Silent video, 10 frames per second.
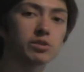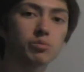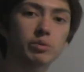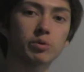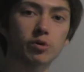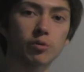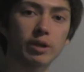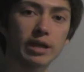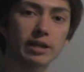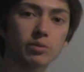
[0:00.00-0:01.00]
that we were
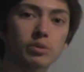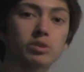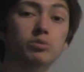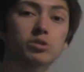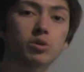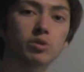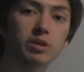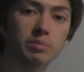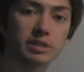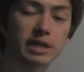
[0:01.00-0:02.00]
creating with those
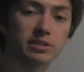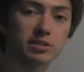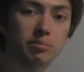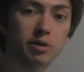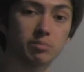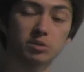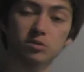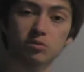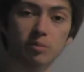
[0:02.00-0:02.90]
sodium-potassium pumps.